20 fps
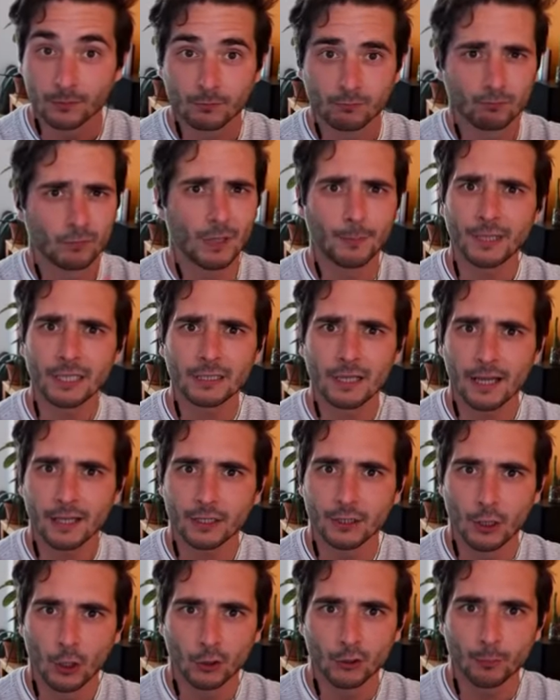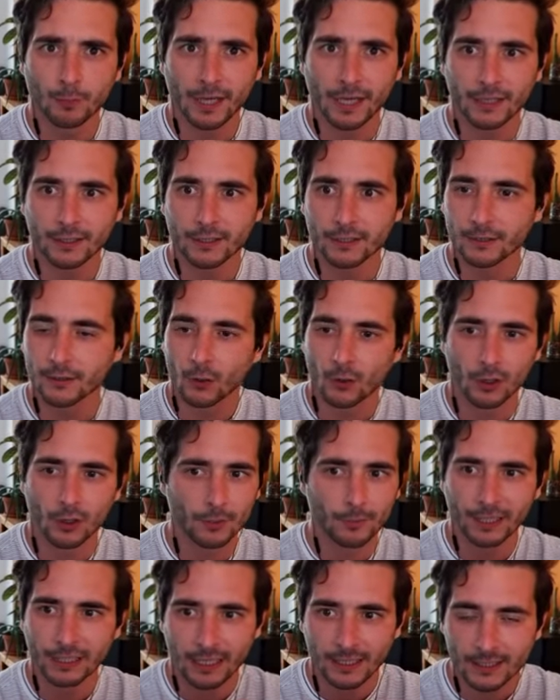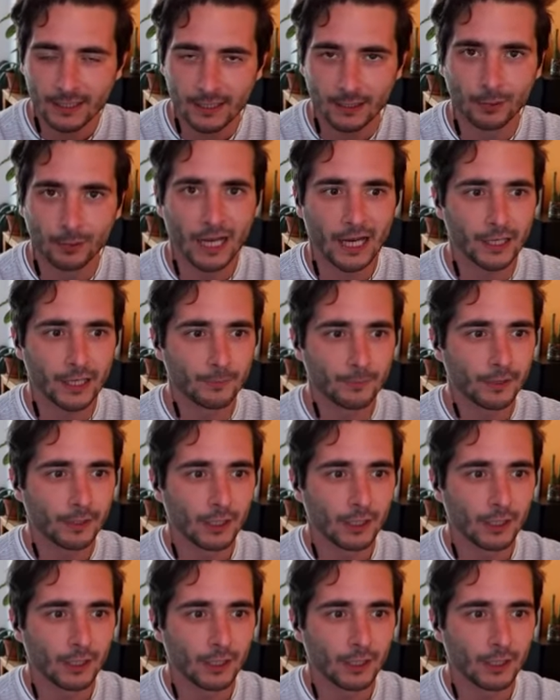a bit like Notepad or a bit like Sublime.